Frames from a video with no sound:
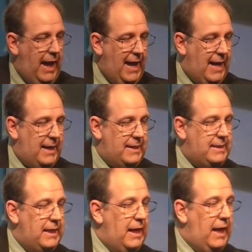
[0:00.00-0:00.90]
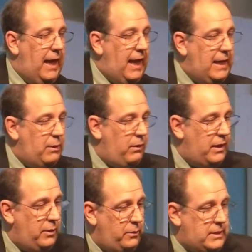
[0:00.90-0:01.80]
And
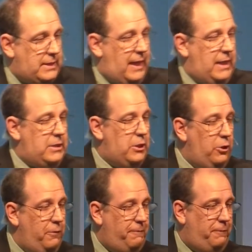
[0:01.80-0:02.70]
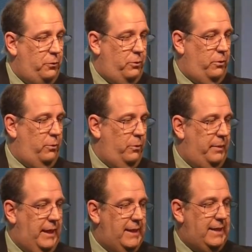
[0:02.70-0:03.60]
anyone who says, you fool, will
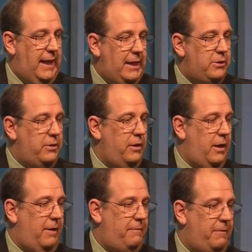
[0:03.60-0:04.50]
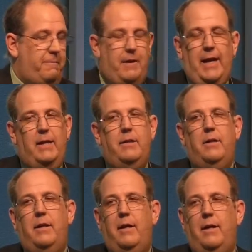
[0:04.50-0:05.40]
be in danger of the
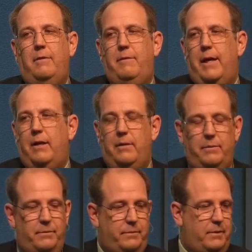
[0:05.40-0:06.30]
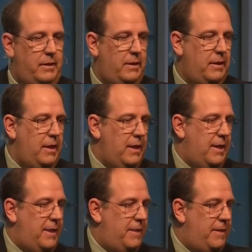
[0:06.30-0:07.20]
fire of hell.
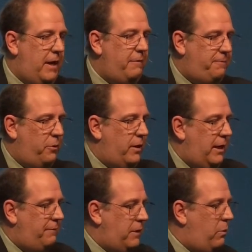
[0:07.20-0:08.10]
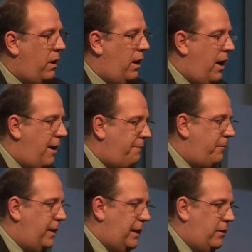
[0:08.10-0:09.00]
Therefore, if you are
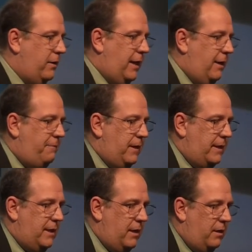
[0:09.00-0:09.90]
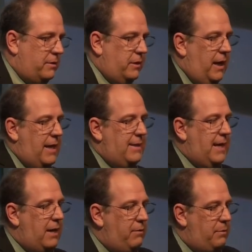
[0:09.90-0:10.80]
offering your gift at the altar, and
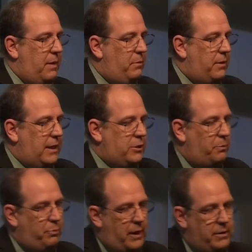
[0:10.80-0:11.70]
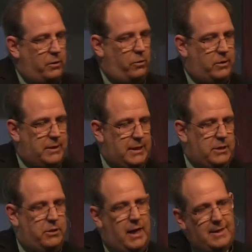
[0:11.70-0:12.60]
there remember that your brother or
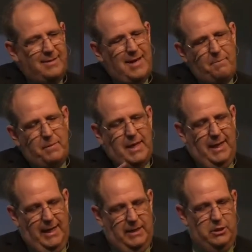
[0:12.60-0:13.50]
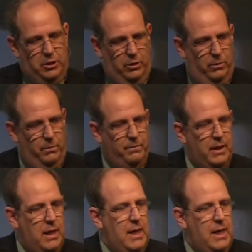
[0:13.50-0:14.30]
sister has something against you,